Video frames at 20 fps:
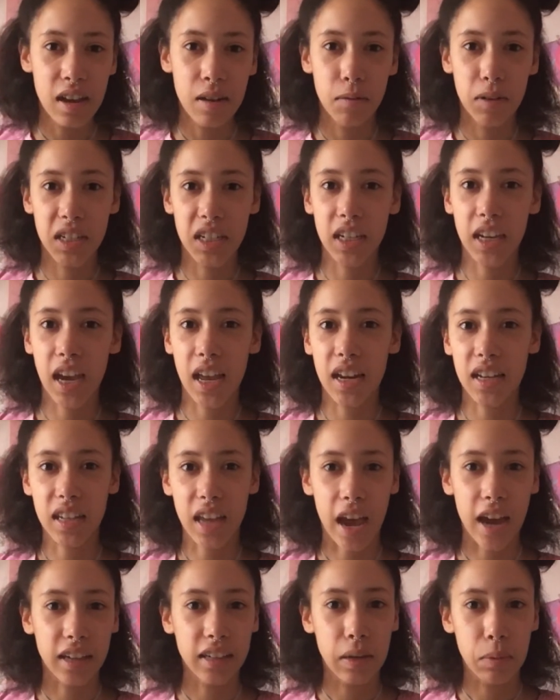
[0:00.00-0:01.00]
which again is
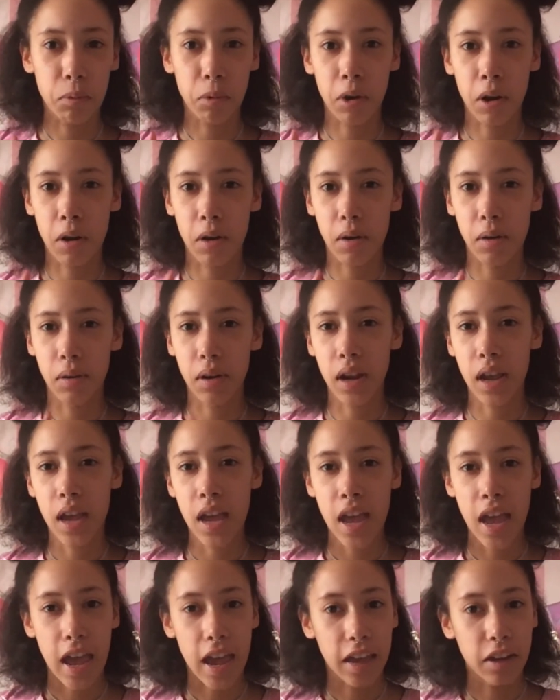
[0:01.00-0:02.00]
acne prone
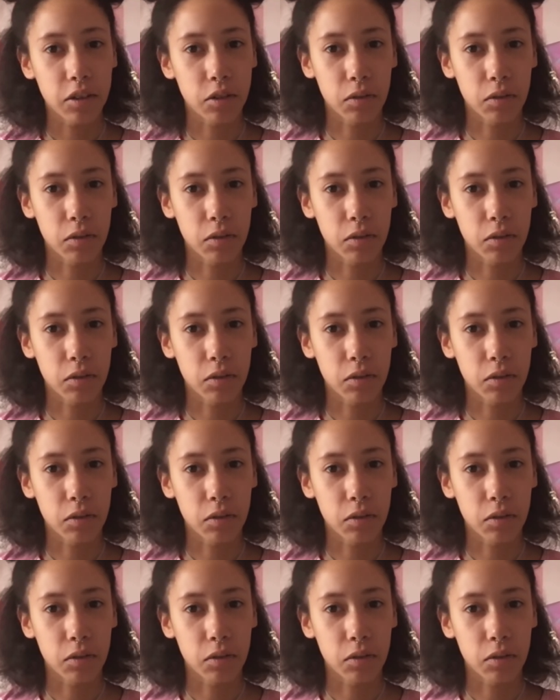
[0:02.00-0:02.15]
and